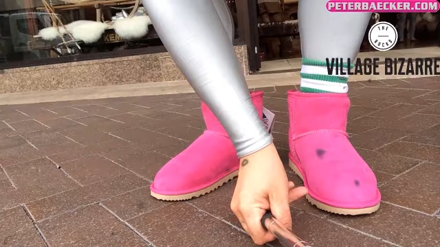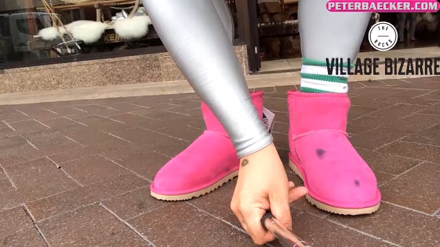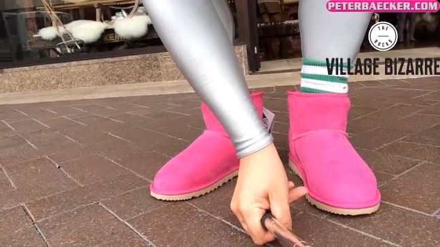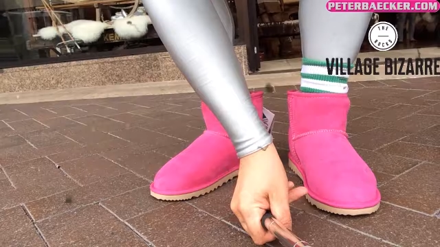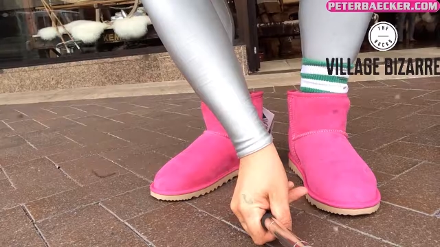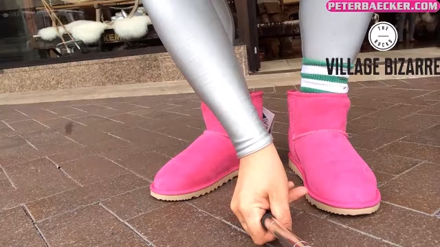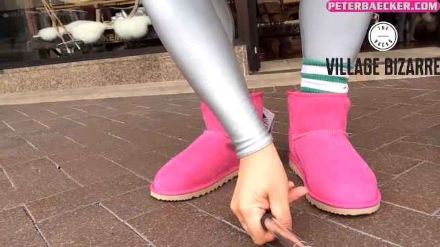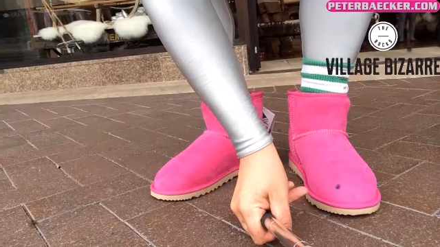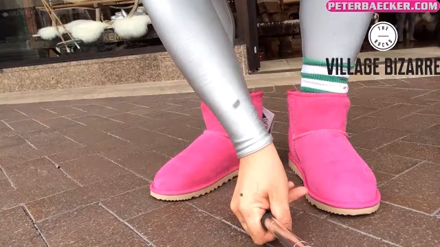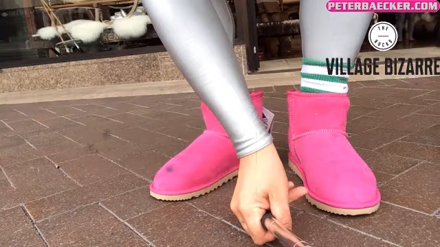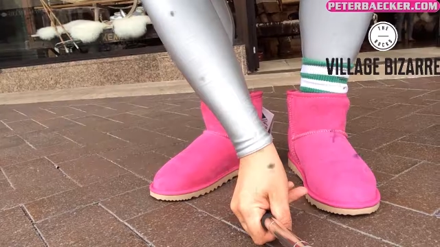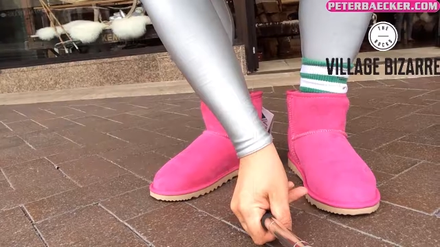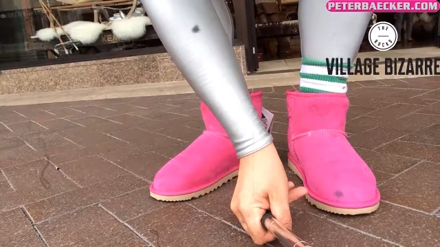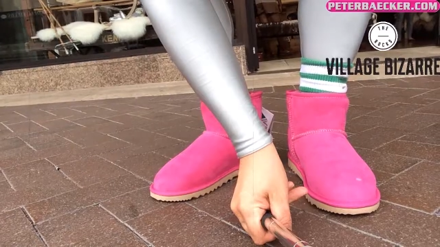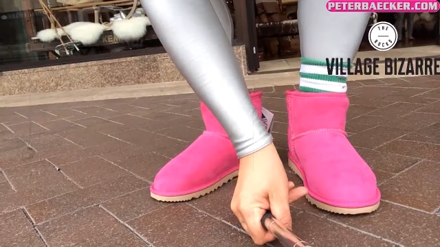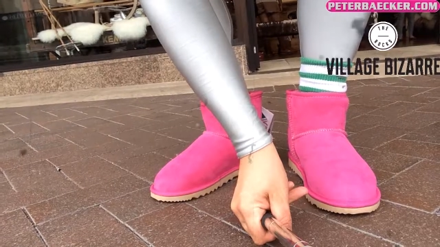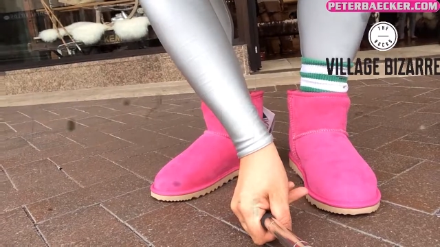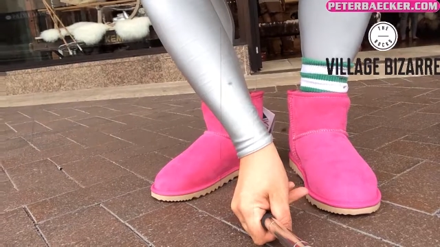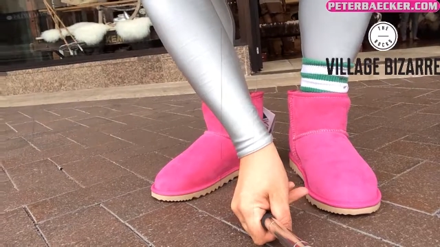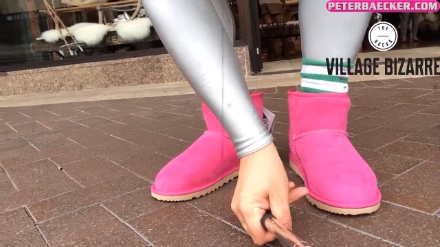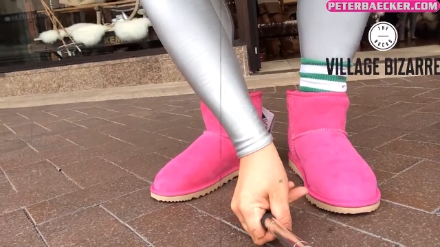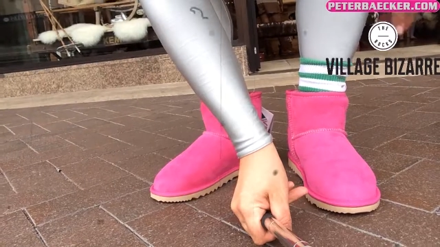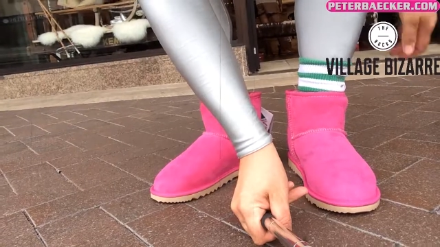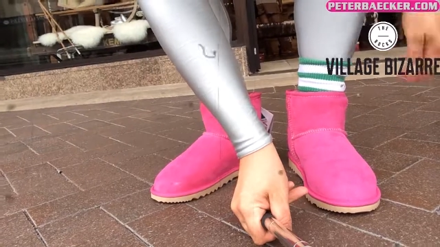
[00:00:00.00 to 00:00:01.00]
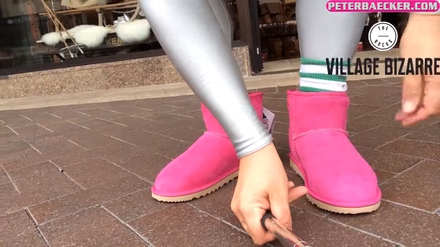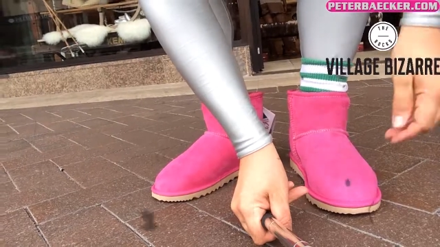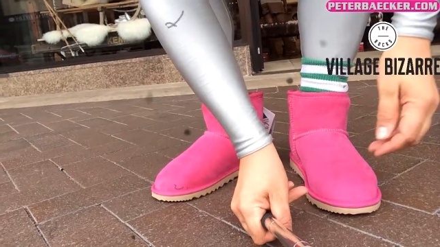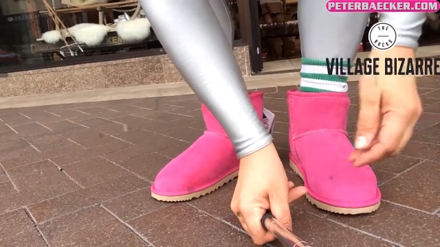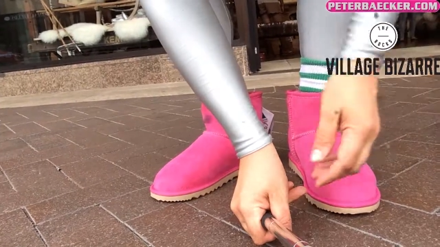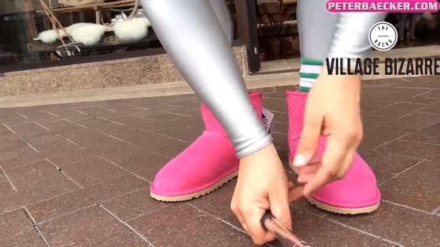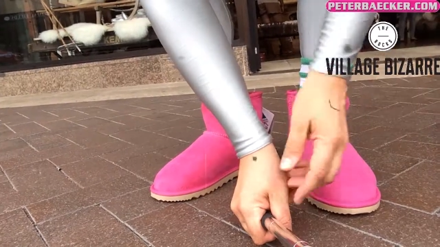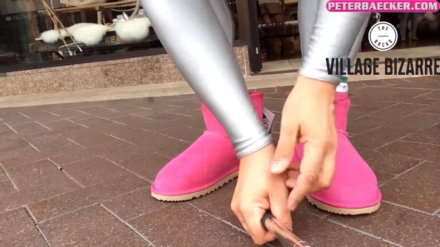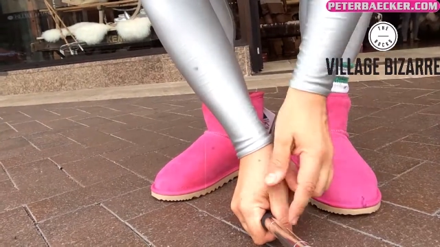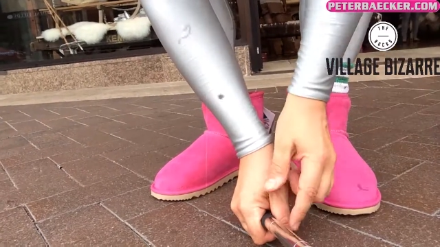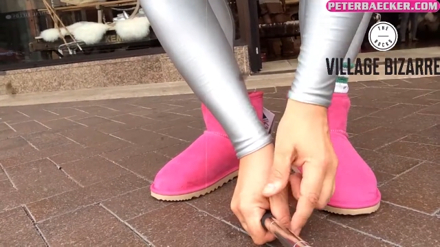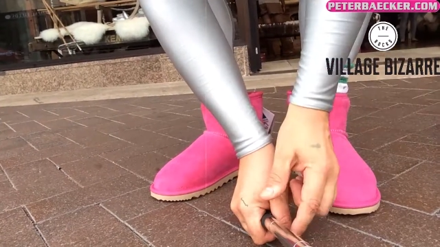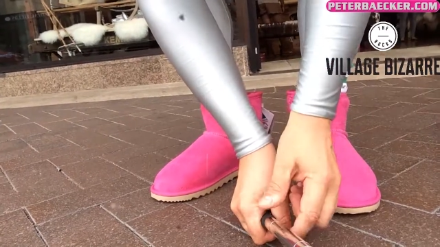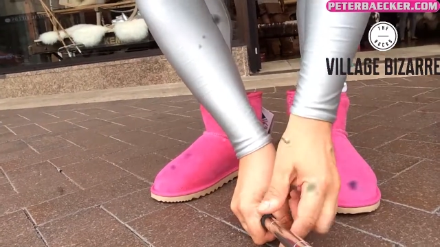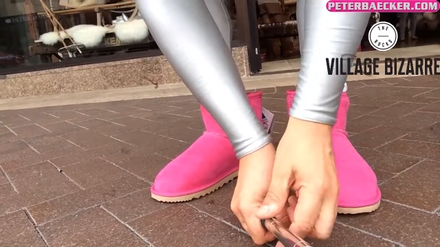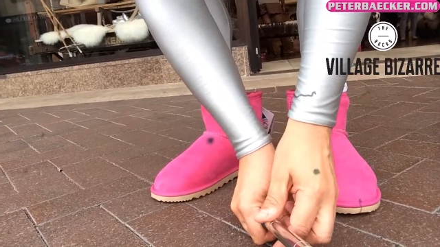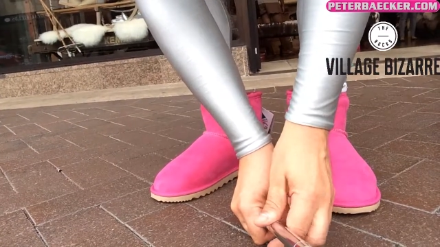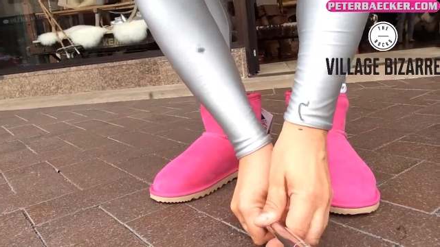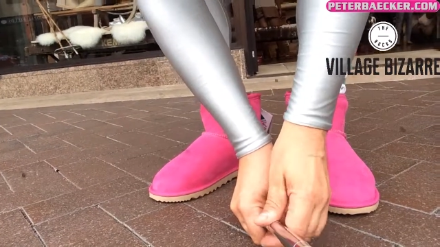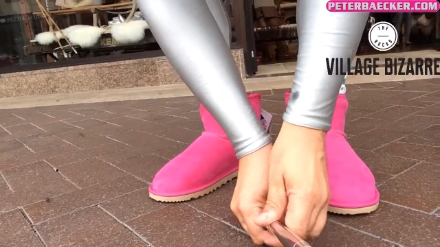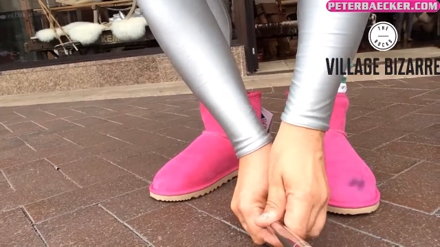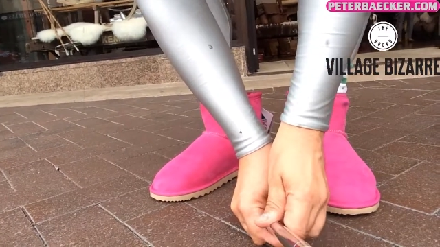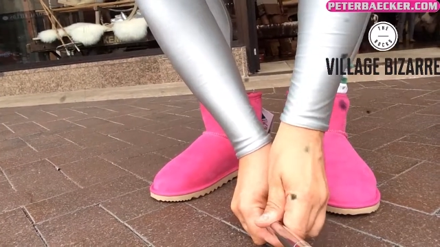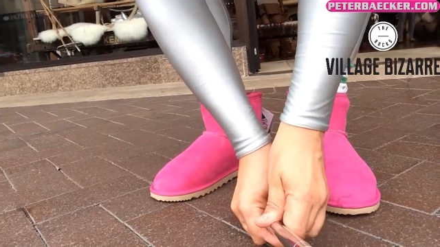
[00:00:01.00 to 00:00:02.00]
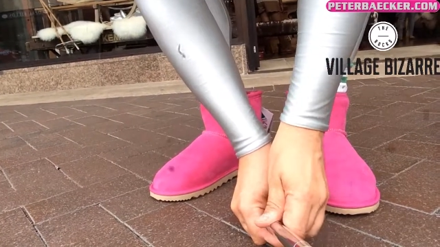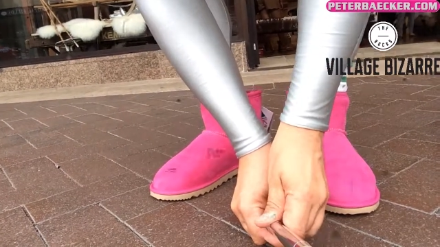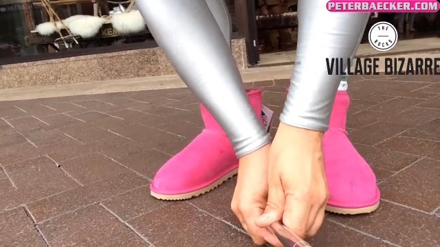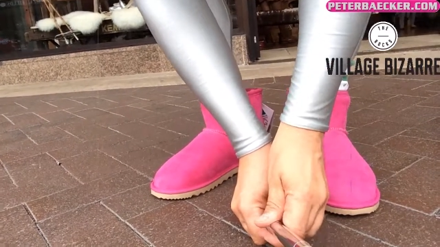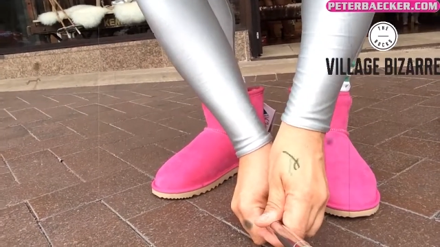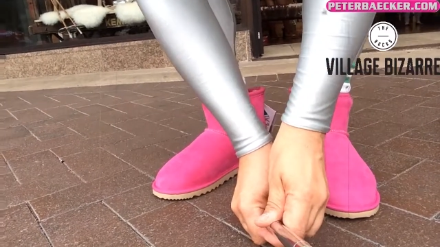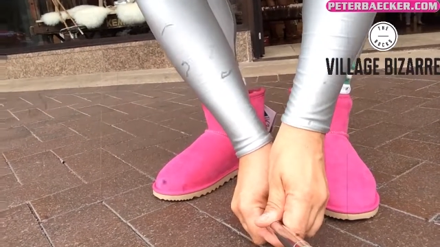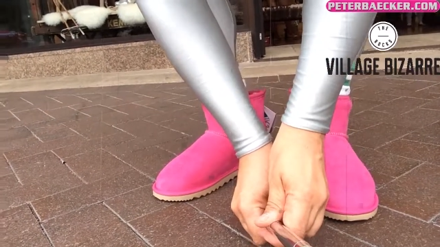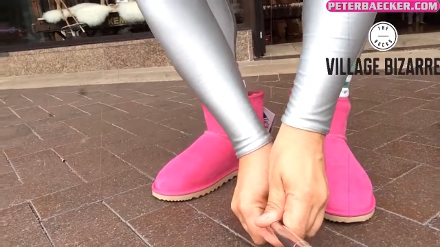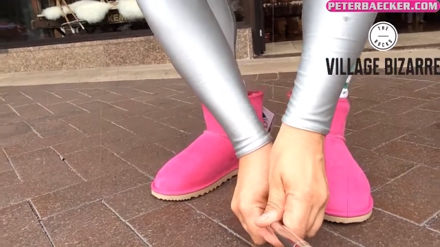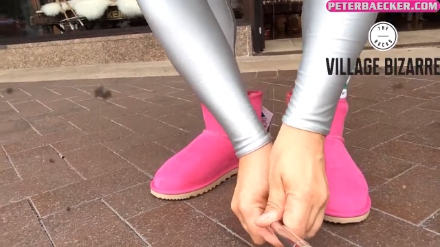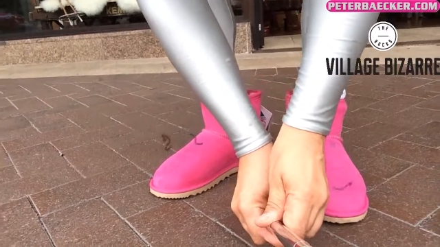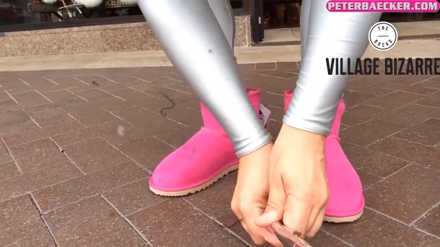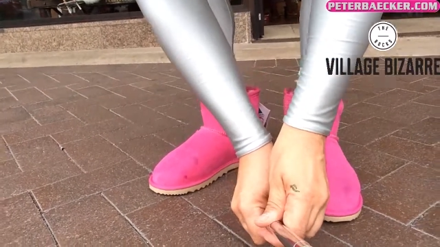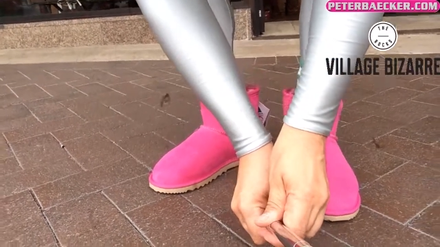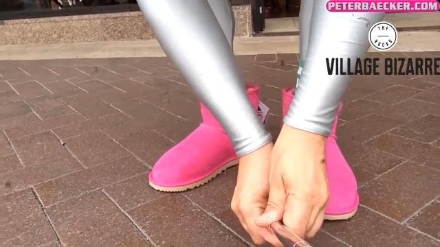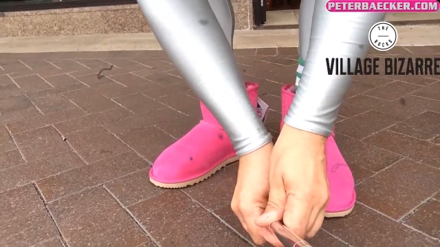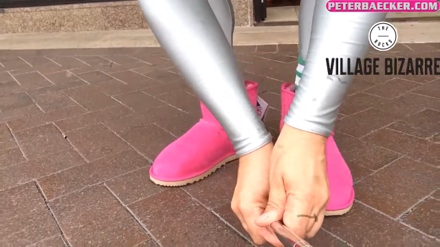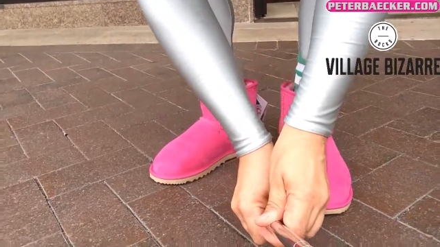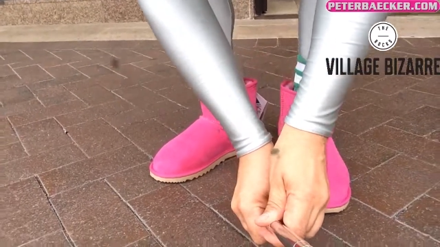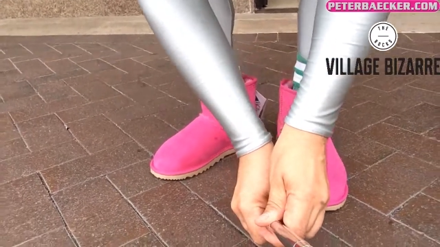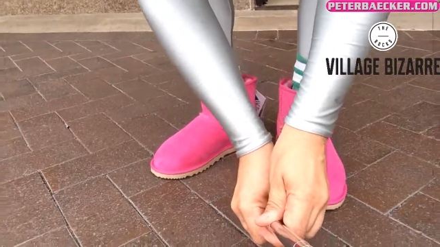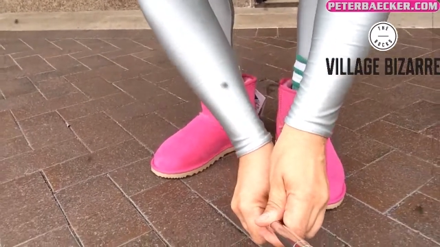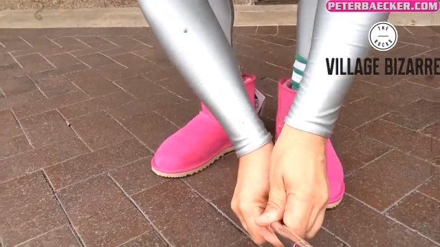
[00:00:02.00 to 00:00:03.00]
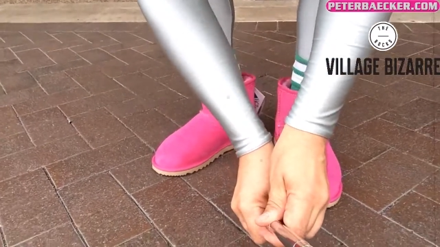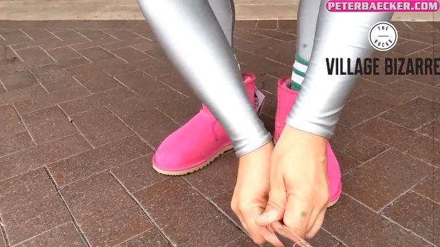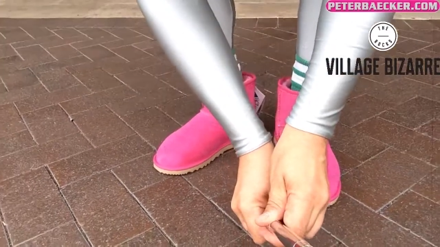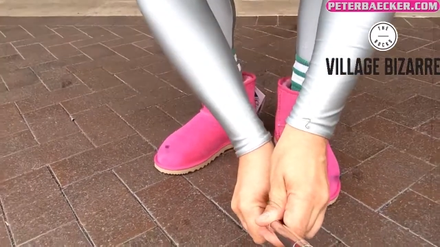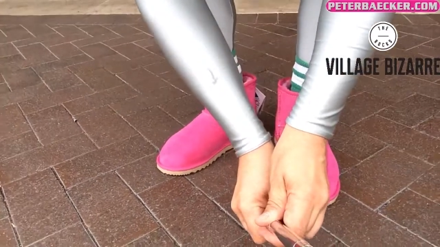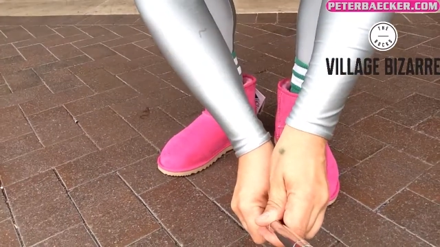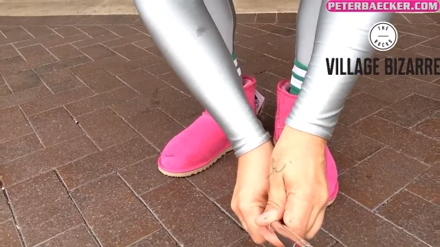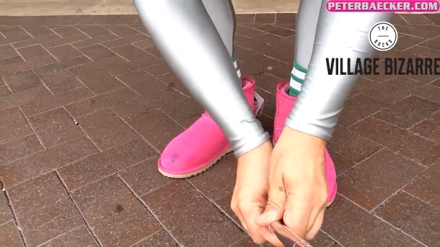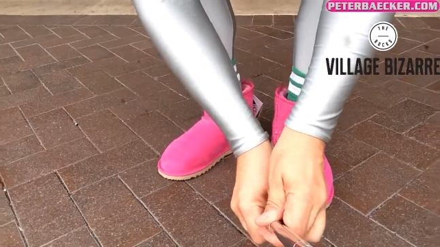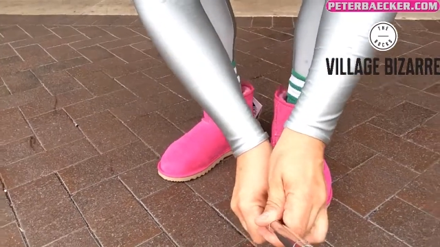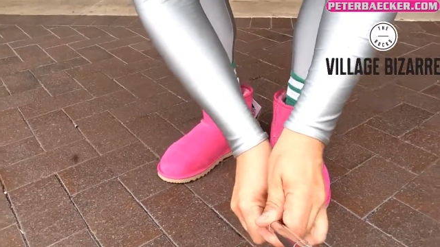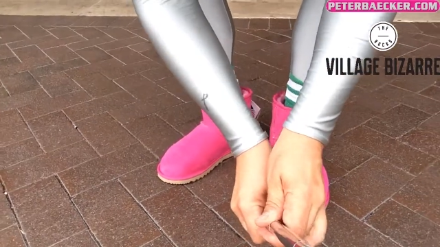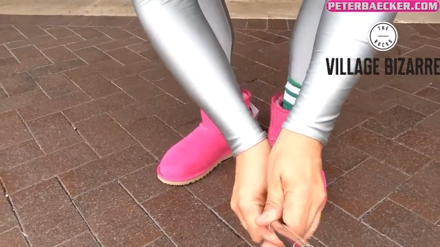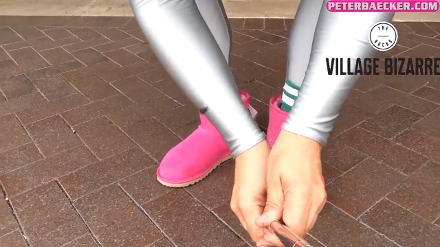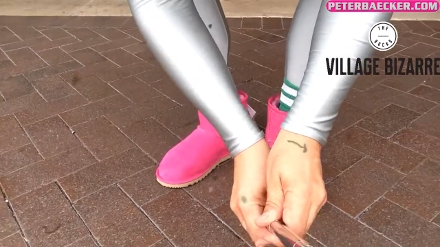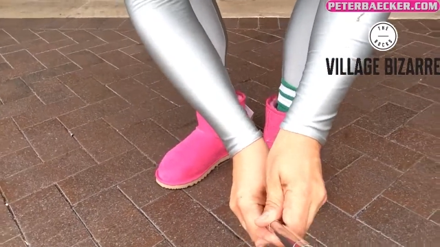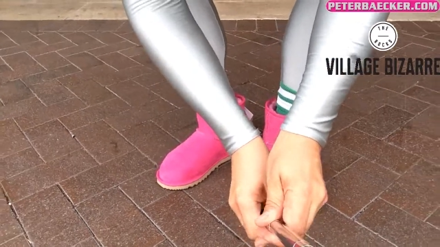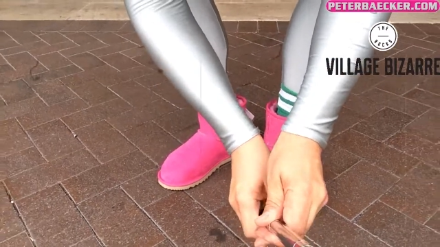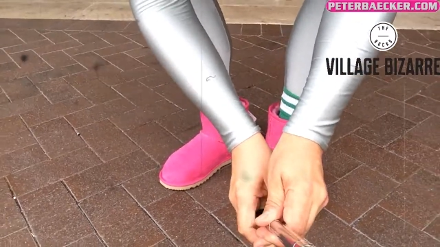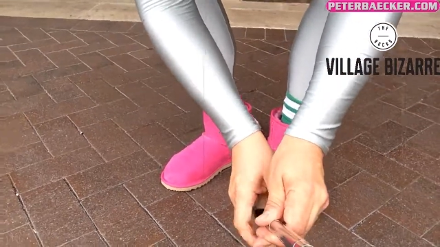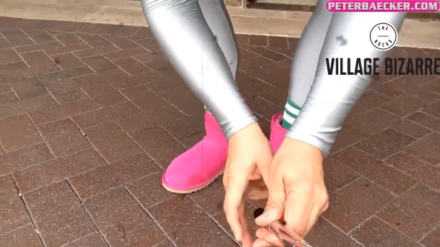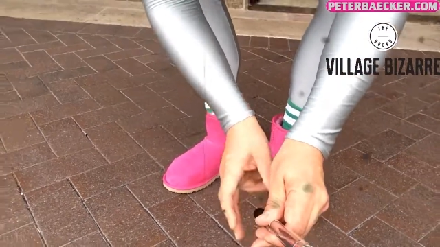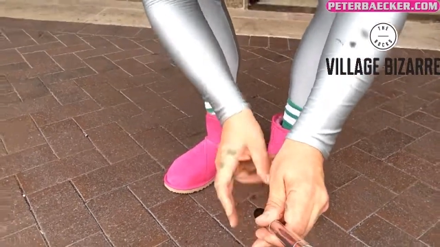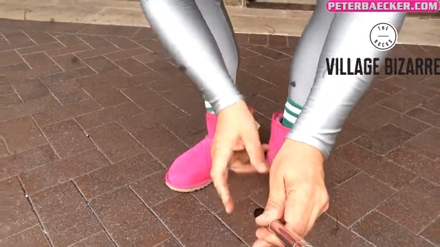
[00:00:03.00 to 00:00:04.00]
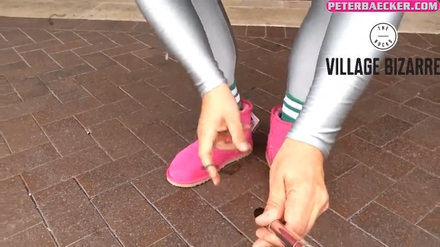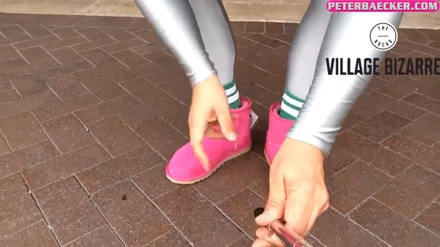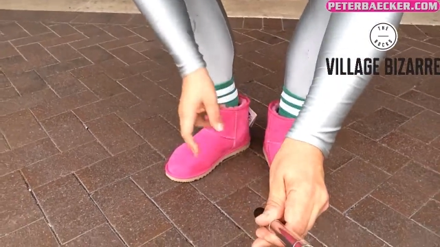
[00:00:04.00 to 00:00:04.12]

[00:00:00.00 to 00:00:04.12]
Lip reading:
[unreadable: no face in view]